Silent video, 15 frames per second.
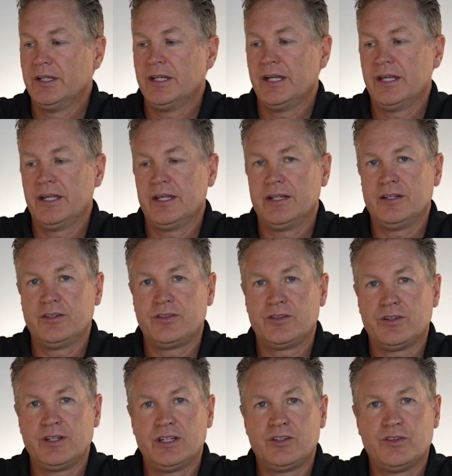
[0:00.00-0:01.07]
And
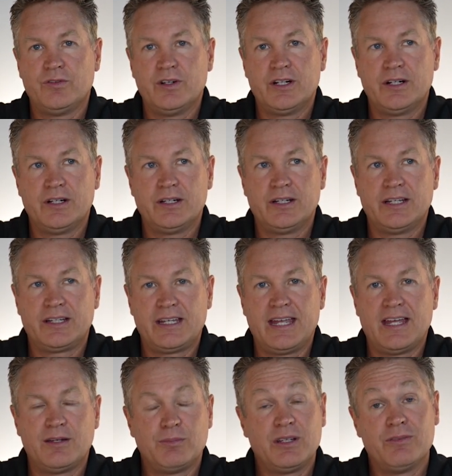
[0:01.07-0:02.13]
it
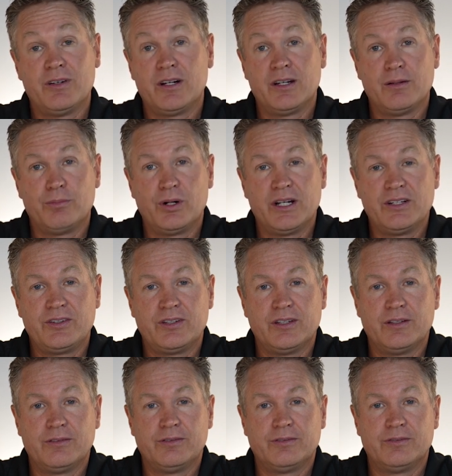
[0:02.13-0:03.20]
can be very
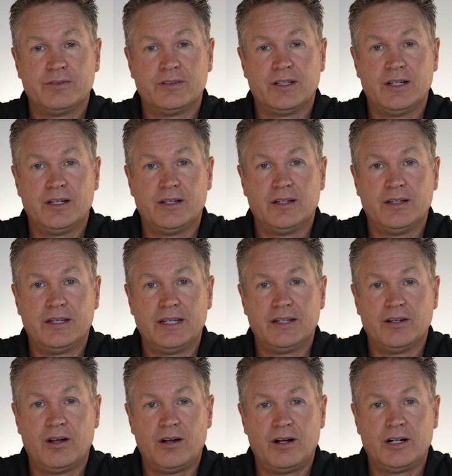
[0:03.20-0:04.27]
abrasive
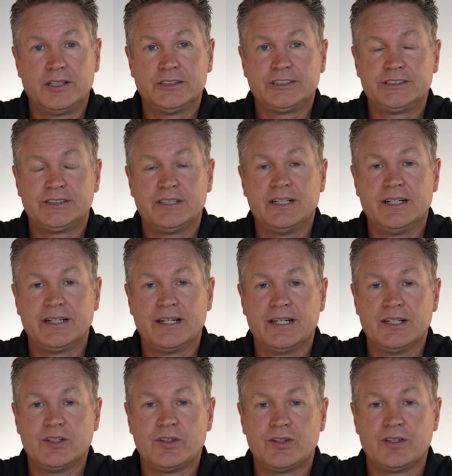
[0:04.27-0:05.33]
and harsh
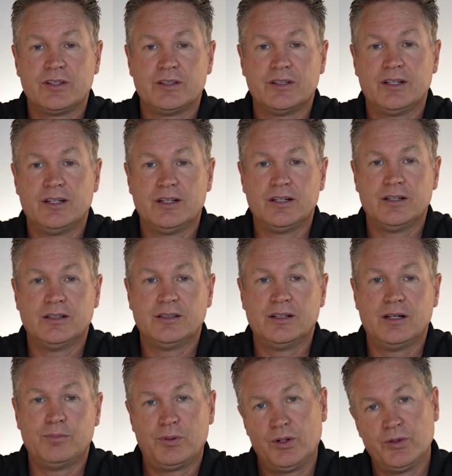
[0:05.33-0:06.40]
against
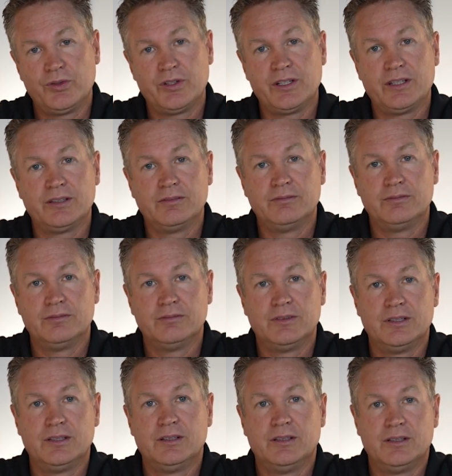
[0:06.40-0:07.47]
opposing
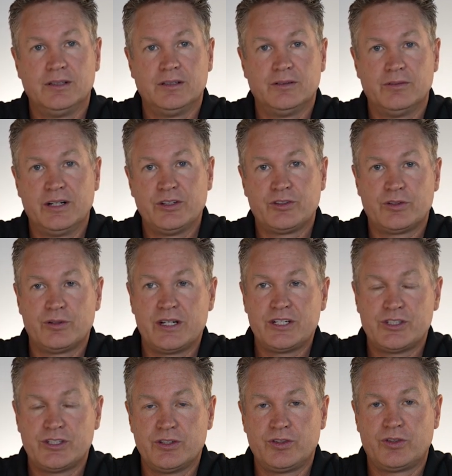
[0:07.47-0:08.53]

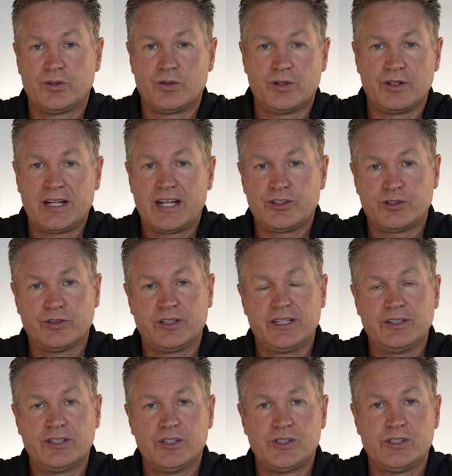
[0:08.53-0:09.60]
restorations or natural
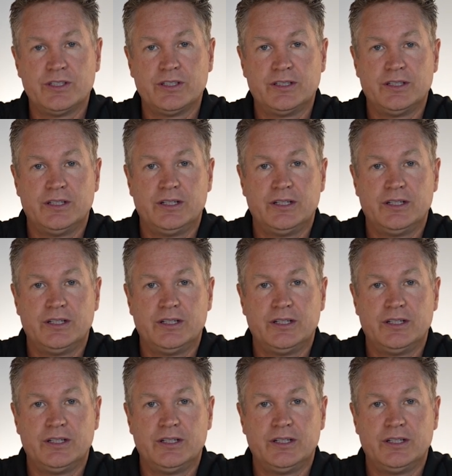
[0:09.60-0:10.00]
dentition,